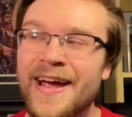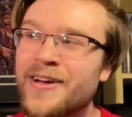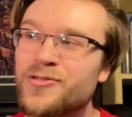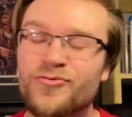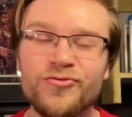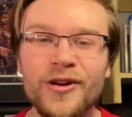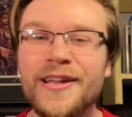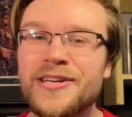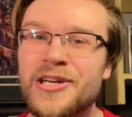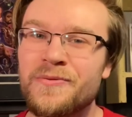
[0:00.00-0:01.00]
It's
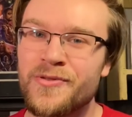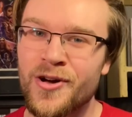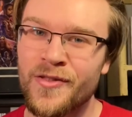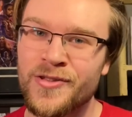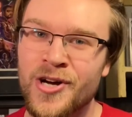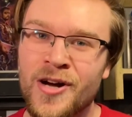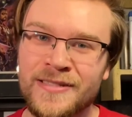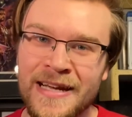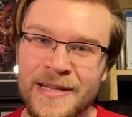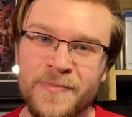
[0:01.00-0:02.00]
really cute with all the
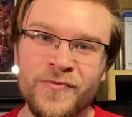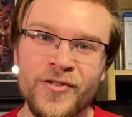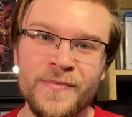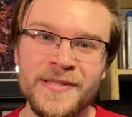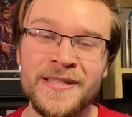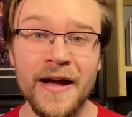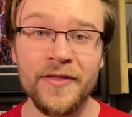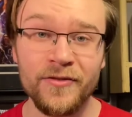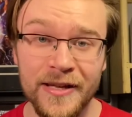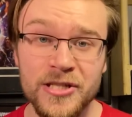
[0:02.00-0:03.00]
dogs and the performances
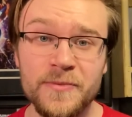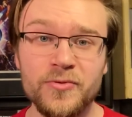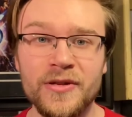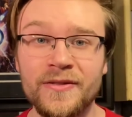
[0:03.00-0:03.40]
and the relationship between